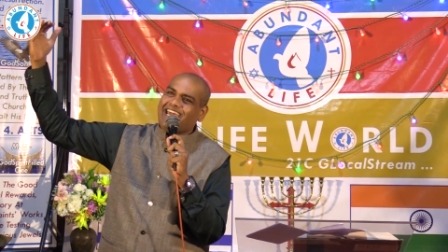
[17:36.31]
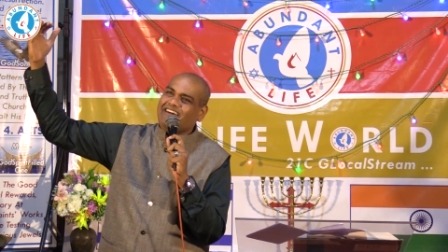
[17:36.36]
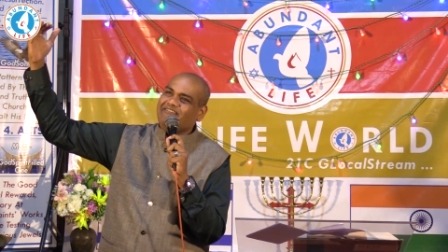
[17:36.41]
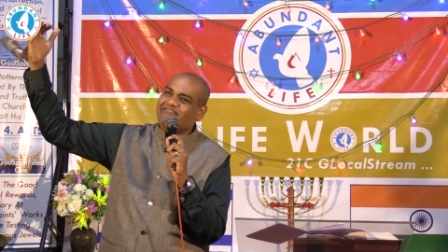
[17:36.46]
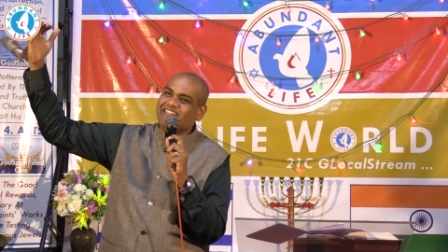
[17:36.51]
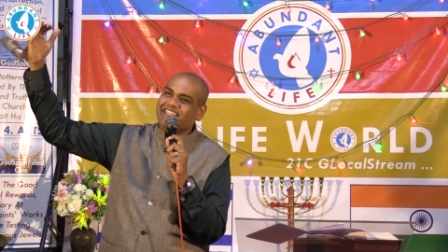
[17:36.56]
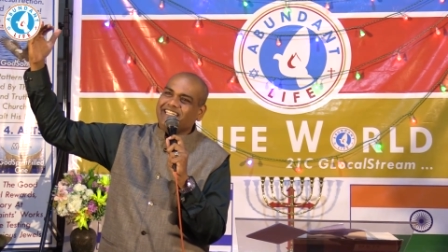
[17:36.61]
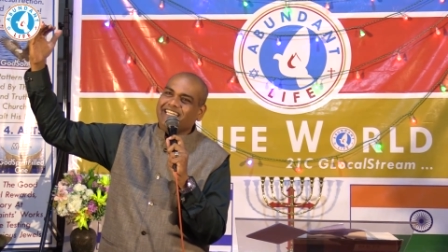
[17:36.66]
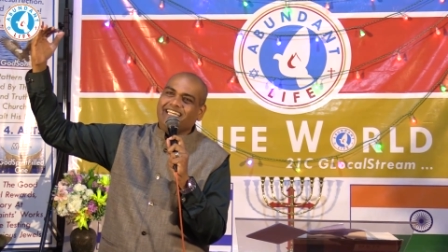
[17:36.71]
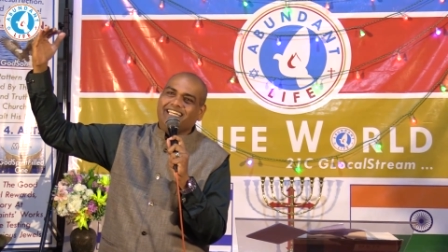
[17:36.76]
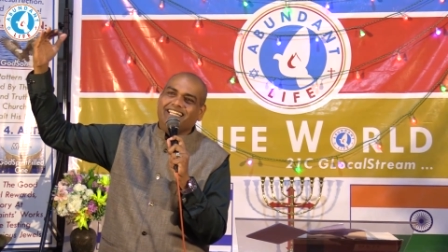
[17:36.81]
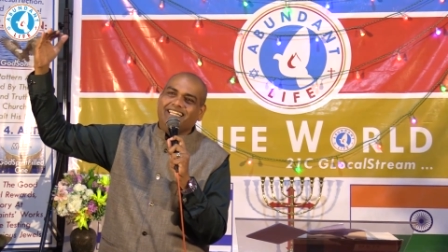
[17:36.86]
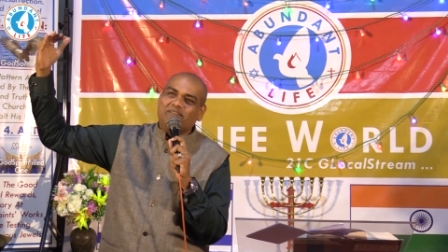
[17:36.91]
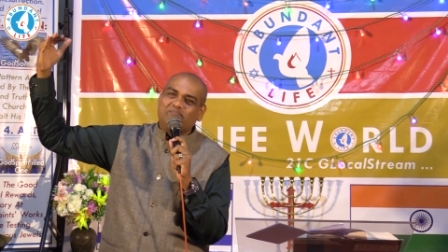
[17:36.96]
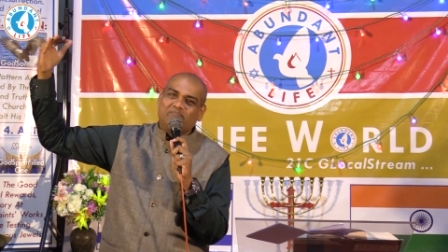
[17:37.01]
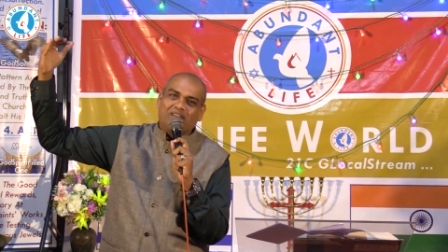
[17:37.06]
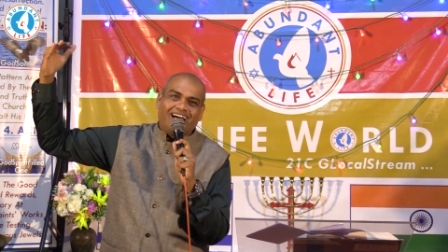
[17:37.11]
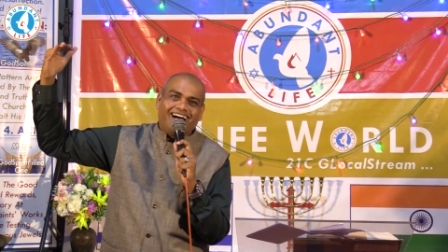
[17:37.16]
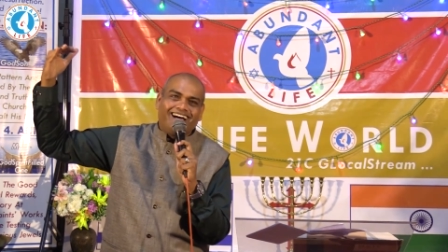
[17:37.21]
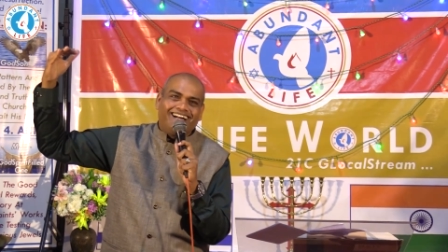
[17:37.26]
everything in the
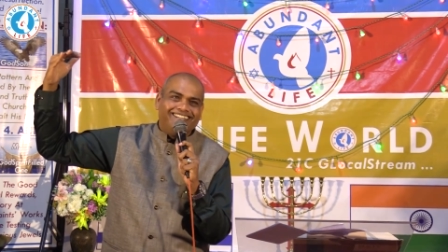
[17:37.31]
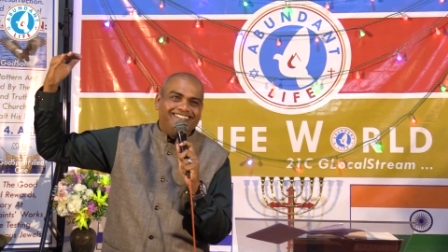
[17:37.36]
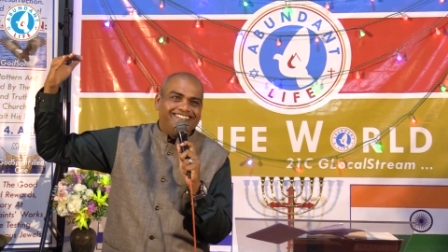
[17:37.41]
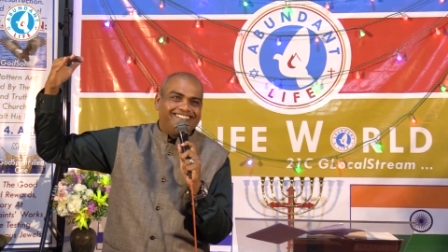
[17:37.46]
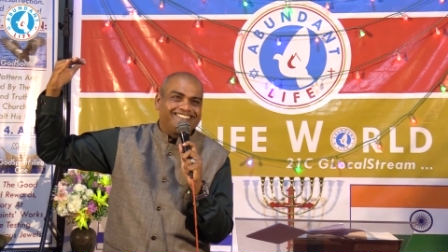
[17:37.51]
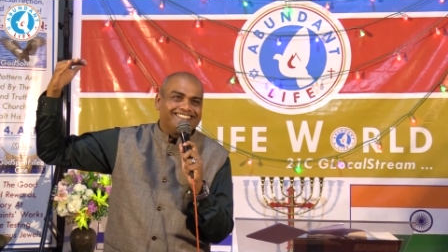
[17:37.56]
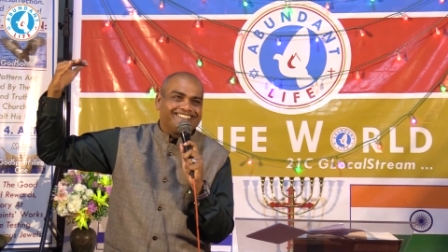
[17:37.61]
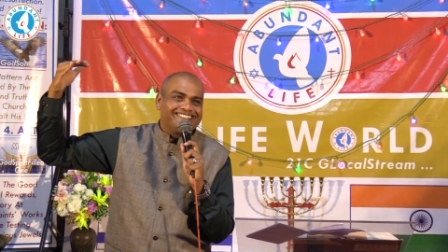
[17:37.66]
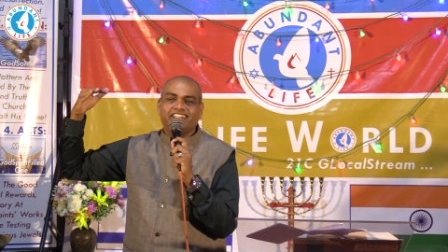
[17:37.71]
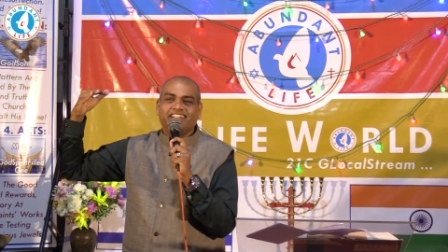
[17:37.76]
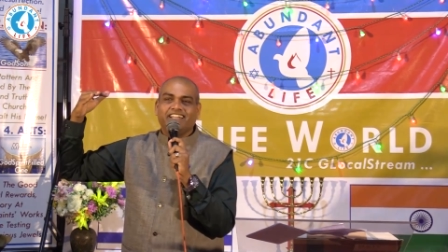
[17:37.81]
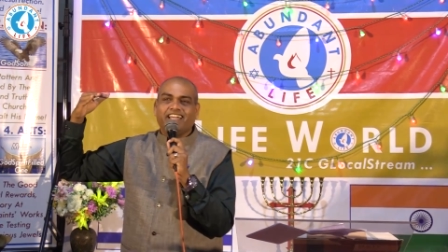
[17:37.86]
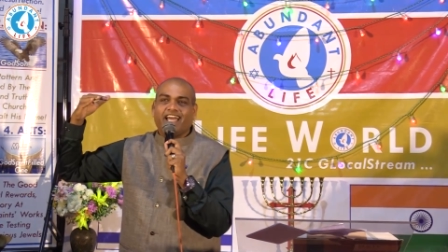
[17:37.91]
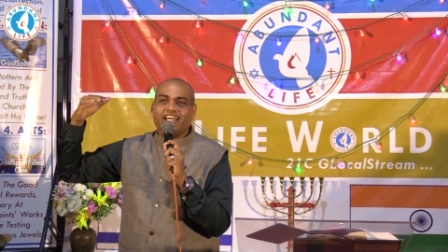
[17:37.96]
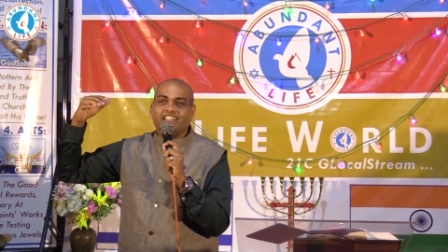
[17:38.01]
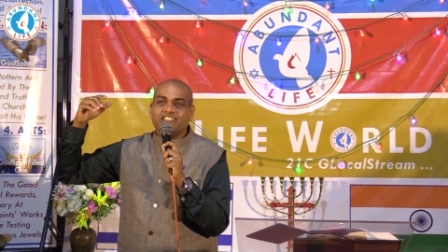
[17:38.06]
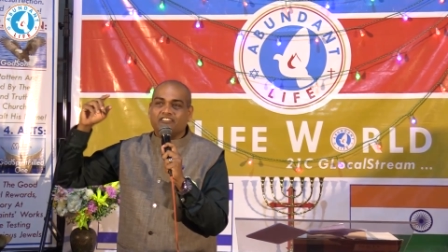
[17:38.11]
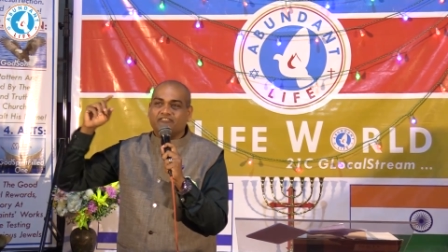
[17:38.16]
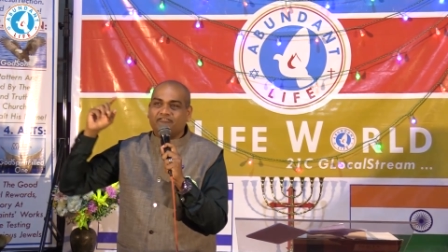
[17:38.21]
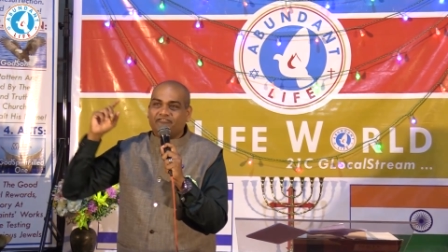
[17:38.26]
plant.
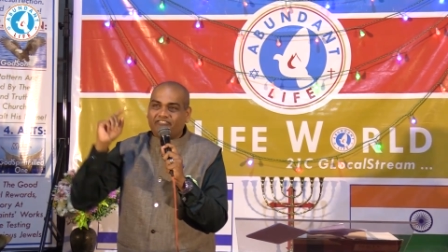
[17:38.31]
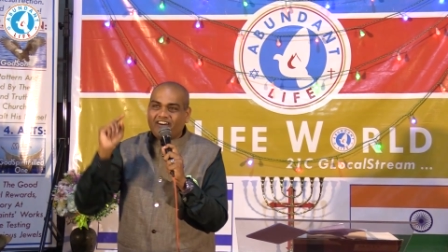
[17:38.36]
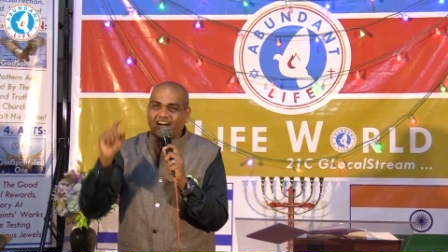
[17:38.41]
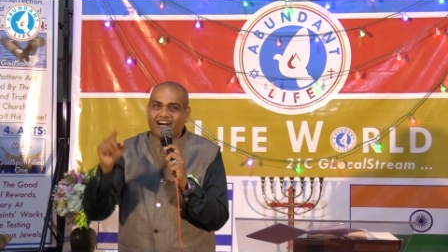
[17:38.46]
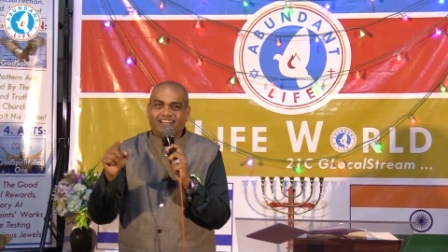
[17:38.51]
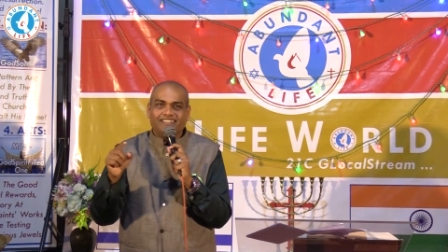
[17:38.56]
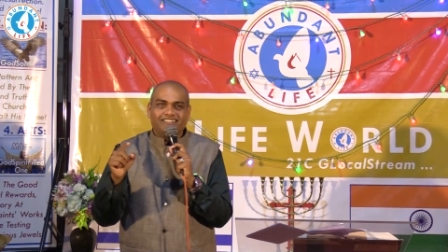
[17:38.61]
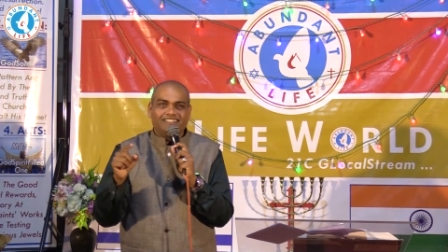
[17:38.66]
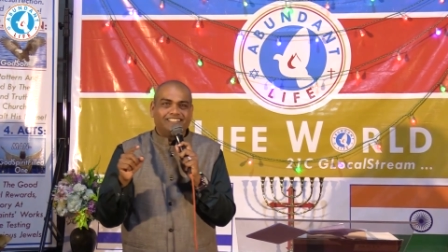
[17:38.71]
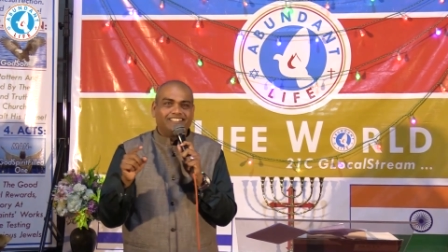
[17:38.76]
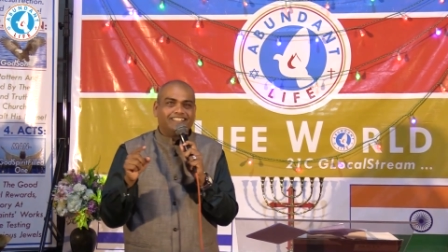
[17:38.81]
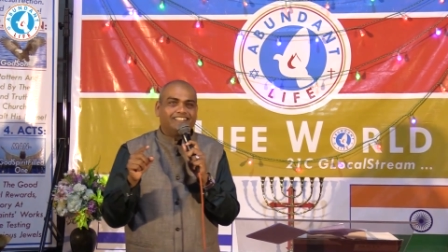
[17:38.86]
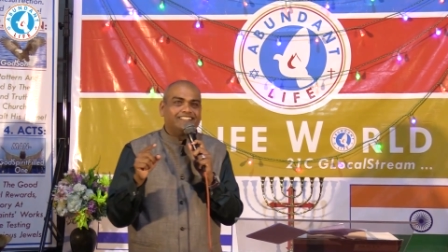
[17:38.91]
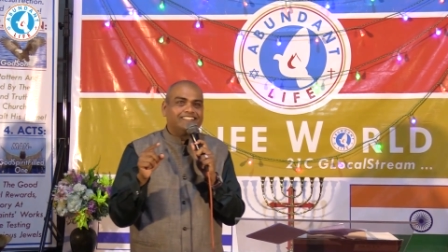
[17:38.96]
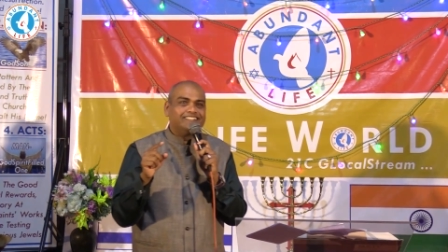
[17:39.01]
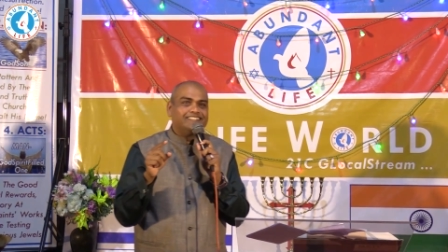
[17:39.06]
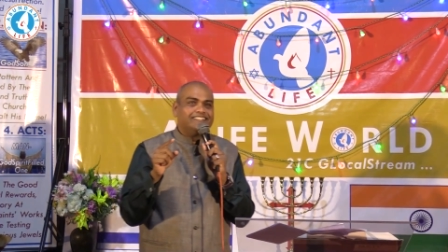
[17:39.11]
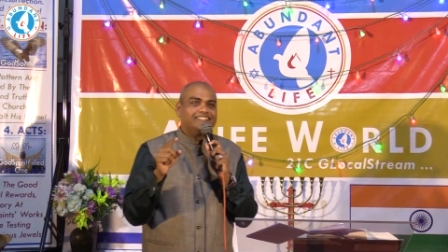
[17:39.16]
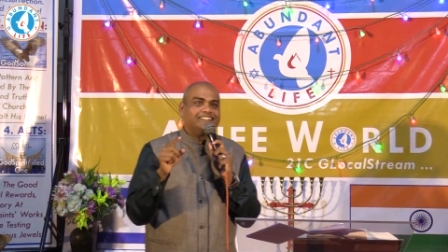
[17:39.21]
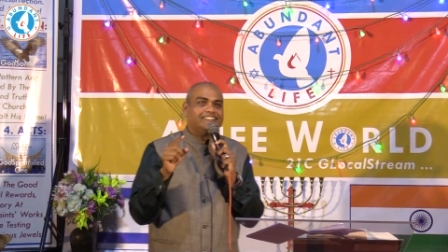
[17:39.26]
As a
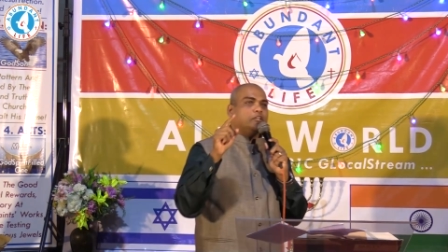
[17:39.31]
father,